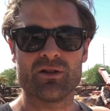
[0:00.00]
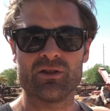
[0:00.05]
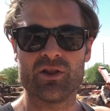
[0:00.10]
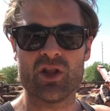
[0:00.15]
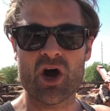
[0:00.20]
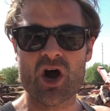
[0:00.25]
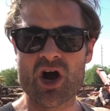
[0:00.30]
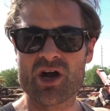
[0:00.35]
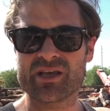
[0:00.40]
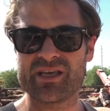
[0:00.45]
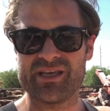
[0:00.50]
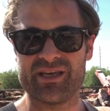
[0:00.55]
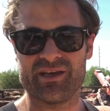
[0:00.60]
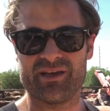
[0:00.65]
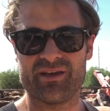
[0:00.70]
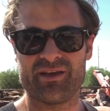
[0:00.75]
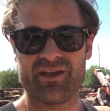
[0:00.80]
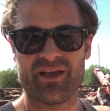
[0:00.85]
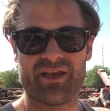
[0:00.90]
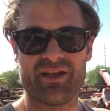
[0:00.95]

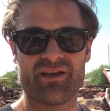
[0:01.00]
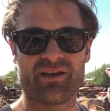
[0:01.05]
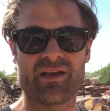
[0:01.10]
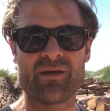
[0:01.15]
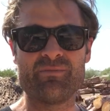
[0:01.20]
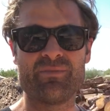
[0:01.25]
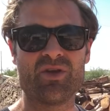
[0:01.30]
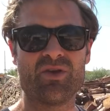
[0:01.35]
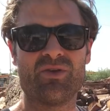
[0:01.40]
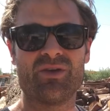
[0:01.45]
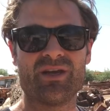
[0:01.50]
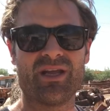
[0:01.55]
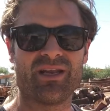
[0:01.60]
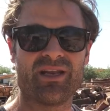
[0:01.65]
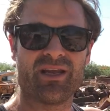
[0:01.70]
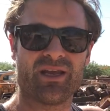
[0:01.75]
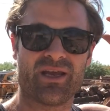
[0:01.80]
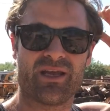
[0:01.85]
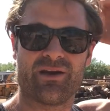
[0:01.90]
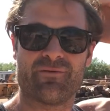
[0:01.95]
logging in a
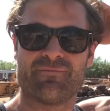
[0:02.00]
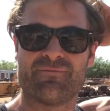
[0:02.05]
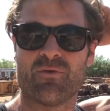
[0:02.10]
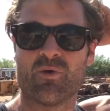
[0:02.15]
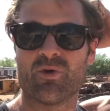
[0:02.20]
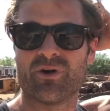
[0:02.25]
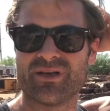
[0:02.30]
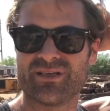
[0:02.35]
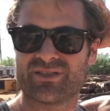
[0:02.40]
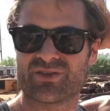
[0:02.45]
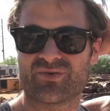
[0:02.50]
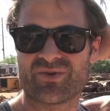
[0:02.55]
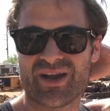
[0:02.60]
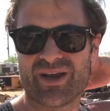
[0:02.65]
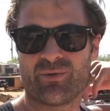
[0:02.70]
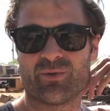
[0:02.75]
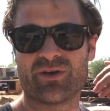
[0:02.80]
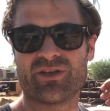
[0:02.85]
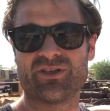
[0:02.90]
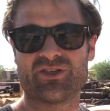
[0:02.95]
community, in a, in a forest,
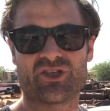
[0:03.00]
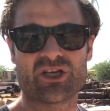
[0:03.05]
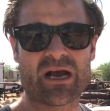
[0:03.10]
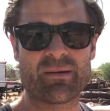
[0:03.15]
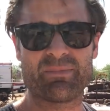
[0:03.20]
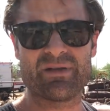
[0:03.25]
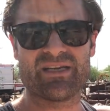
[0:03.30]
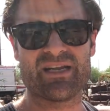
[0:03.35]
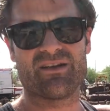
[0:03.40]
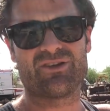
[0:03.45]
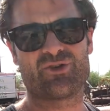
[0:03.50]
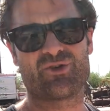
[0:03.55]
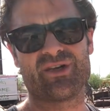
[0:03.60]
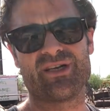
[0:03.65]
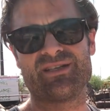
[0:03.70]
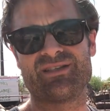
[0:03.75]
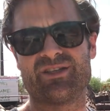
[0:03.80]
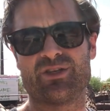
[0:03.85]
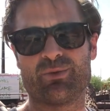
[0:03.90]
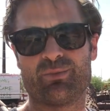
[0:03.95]
right? Where you're chopping down
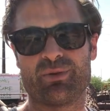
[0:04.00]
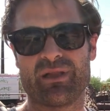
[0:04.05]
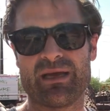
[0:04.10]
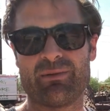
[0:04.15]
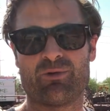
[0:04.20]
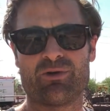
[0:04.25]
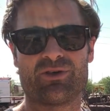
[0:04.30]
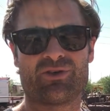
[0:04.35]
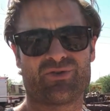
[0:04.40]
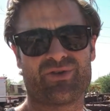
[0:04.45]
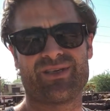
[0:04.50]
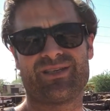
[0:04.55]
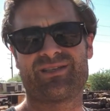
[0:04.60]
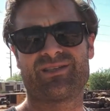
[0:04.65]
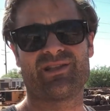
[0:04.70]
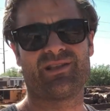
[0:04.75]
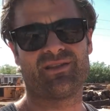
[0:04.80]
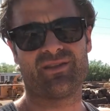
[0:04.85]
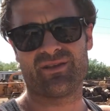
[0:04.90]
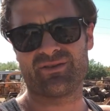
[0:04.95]
trees and you plant more
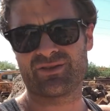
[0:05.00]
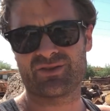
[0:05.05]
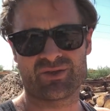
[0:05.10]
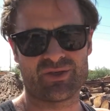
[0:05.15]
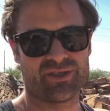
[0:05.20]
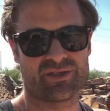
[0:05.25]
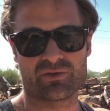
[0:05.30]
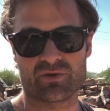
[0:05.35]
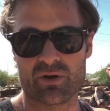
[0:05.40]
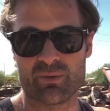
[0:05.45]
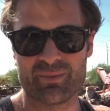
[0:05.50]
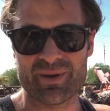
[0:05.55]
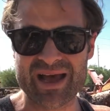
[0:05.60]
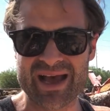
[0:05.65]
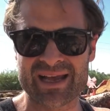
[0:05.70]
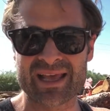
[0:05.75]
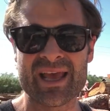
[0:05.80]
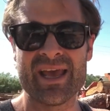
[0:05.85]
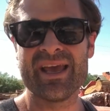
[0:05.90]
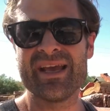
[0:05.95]
trees and then those trees grow
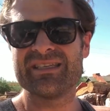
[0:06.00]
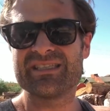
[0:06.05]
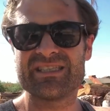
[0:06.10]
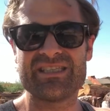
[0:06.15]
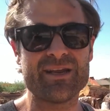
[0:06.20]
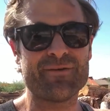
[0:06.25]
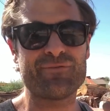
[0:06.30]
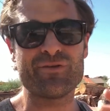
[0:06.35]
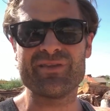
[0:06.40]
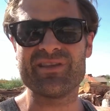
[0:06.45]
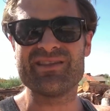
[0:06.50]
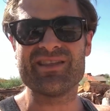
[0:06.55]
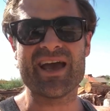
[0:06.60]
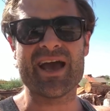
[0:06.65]
back. It's different